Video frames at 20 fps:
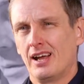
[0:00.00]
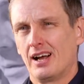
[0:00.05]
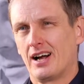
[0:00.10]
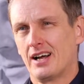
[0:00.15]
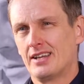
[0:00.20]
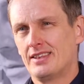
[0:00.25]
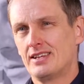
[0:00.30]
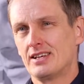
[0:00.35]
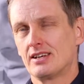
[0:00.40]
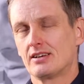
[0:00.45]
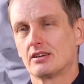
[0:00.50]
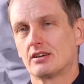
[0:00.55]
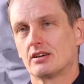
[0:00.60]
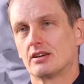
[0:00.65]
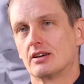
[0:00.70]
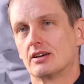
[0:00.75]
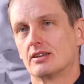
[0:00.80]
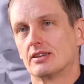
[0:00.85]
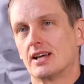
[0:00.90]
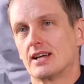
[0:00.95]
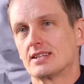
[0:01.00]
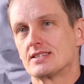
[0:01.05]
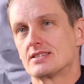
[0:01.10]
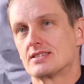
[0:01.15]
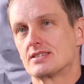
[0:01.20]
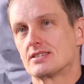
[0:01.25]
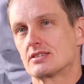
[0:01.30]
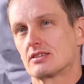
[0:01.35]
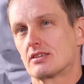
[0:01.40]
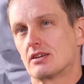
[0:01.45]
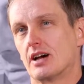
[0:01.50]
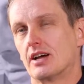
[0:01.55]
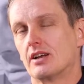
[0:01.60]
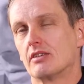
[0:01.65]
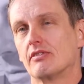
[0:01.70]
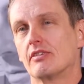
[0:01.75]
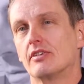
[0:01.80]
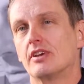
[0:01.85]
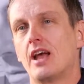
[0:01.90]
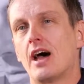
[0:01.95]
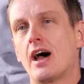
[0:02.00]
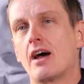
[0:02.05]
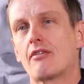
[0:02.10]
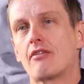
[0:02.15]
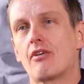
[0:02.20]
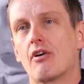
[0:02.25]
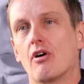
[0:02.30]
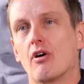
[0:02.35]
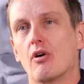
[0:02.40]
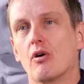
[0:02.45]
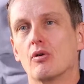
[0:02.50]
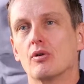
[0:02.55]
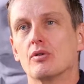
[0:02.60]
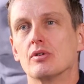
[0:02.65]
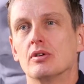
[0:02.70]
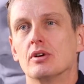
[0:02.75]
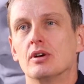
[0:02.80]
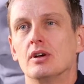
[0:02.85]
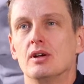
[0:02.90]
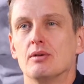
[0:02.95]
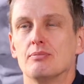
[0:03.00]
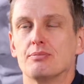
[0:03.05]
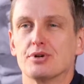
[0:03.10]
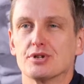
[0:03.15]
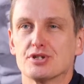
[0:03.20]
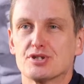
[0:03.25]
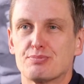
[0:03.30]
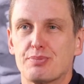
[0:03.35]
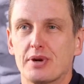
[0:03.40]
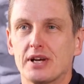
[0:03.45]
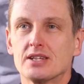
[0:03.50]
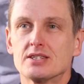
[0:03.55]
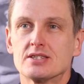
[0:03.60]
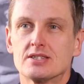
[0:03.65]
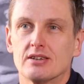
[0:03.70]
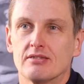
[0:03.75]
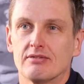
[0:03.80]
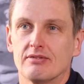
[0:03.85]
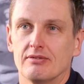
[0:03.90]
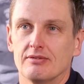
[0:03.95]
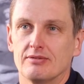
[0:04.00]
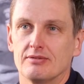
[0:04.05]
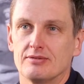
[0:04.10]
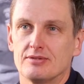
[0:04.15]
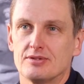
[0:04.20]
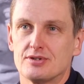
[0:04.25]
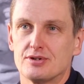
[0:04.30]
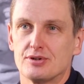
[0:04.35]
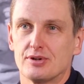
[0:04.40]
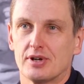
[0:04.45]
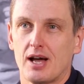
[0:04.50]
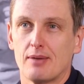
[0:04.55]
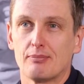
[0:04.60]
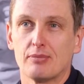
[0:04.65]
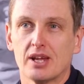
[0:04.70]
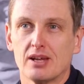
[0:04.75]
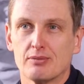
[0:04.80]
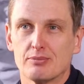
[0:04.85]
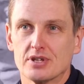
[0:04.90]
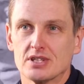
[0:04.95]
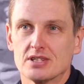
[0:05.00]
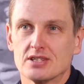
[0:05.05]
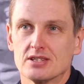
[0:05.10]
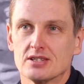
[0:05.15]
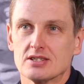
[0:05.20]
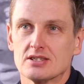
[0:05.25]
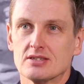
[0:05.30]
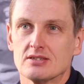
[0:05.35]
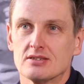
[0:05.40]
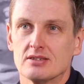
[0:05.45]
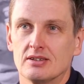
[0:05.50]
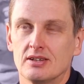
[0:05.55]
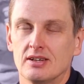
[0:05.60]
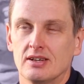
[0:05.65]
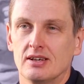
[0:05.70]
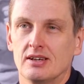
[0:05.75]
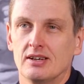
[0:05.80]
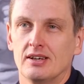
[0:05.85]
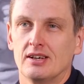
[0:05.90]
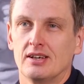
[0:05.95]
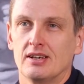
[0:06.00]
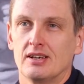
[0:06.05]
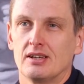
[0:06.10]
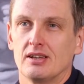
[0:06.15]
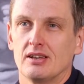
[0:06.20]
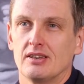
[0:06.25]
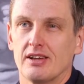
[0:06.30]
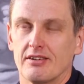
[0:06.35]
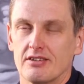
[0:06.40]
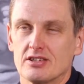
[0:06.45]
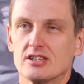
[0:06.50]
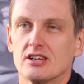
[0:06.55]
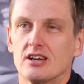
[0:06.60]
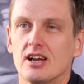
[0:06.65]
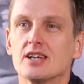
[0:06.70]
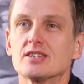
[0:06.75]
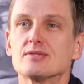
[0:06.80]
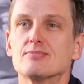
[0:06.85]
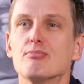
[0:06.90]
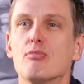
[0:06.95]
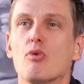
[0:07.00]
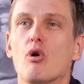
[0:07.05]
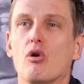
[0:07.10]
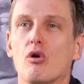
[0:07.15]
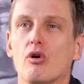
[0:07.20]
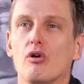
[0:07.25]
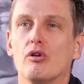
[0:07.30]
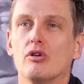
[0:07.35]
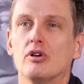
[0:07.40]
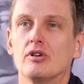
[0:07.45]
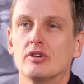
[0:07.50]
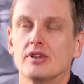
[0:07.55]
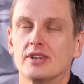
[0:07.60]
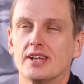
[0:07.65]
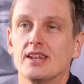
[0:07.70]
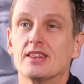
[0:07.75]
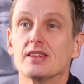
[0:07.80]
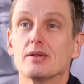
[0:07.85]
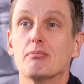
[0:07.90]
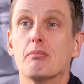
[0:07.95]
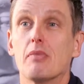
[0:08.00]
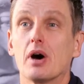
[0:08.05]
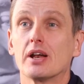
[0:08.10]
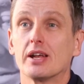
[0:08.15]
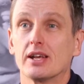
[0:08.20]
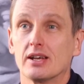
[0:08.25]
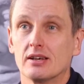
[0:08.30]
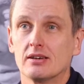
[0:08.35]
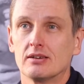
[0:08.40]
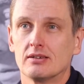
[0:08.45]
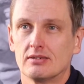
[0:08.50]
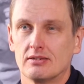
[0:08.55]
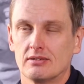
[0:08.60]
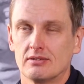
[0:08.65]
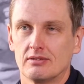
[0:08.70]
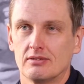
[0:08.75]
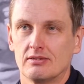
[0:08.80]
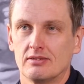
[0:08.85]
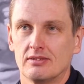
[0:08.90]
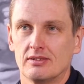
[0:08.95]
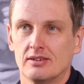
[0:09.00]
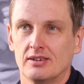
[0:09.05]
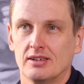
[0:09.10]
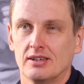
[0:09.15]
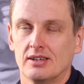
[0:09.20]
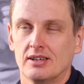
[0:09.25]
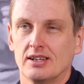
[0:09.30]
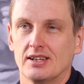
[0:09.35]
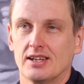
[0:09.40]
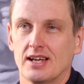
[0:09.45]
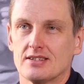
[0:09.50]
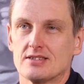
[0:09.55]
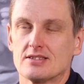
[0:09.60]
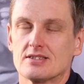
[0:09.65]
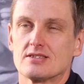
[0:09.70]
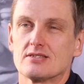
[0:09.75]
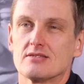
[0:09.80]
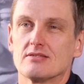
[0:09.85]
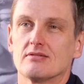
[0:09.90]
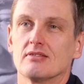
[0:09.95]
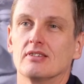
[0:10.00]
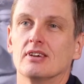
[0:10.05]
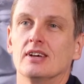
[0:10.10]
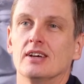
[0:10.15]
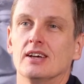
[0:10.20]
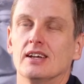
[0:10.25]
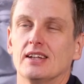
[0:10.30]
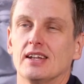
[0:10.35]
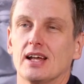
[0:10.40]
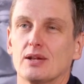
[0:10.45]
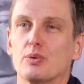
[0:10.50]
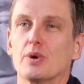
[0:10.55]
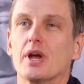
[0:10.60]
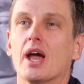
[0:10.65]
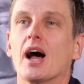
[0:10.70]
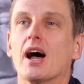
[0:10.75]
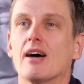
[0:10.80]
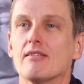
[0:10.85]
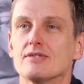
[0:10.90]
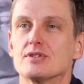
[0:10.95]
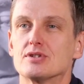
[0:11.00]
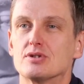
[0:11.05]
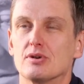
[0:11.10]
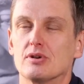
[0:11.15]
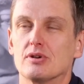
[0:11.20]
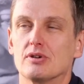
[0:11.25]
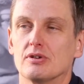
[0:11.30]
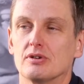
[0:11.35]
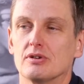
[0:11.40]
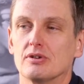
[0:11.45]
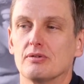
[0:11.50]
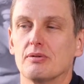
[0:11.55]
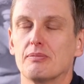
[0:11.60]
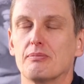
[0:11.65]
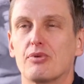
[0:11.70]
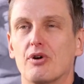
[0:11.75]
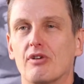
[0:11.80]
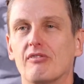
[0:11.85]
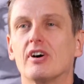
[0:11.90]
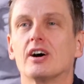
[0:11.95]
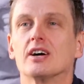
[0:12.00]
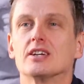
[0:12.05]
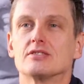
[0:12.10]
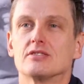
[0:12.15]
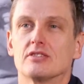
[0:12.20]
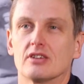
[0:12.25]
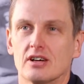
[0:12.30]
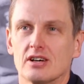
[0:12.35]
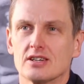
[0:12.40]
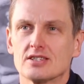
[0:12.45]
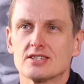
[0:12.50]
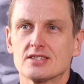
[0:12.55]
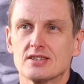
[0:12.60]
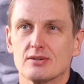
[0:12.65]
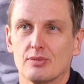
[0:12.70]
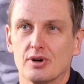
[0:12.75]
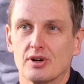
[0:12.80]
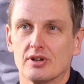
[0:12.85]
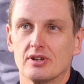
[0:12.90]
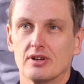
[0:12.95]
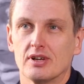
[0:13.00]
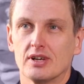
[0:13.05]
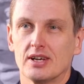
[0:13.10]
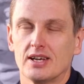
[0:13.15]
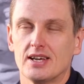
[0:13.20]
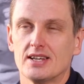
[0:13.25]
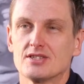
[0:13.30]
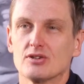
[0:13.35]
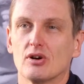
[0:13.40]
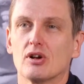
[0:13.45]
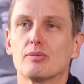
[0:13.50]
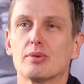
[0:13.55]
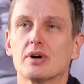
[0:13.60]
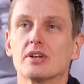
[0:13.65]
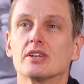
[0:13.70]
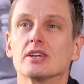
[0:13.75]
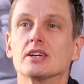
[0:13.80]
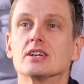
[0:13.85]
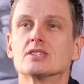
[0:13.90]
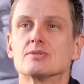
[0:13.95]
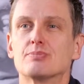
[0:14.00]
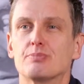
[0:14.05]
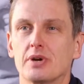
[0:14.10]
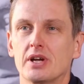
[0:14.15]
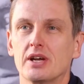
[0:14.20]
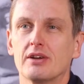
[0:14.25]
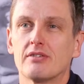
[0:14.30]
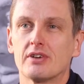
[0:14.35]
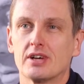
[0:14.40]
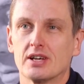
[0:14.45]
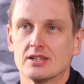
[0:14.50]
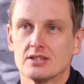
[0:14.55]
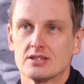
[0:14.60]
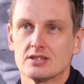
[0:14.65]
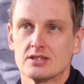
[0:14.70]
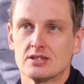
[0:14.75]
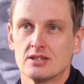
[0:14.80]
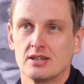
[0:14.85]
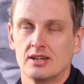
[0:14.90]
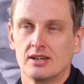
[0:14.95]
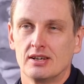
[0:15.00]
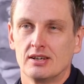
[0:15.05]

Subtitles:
I think that's kind of a narrow perspective to gambling business. There is a lot more than the money that we have to provide to the customer. It's all about the experience.